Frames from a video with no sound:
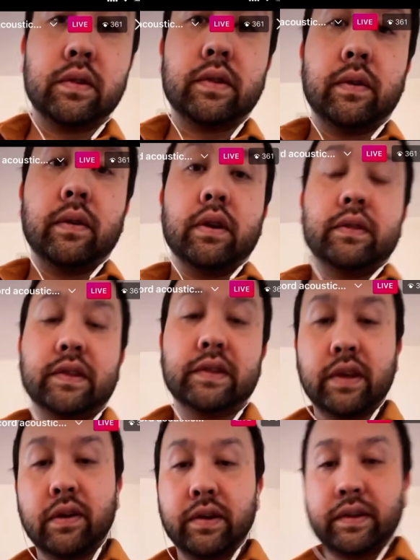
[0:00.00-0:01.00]
It's a
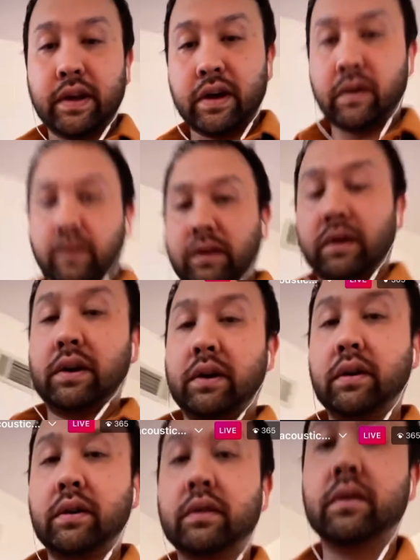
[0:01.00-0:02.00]
terry
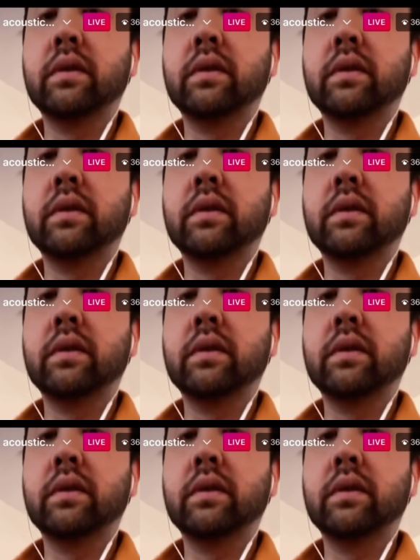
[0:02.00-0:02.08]
towel.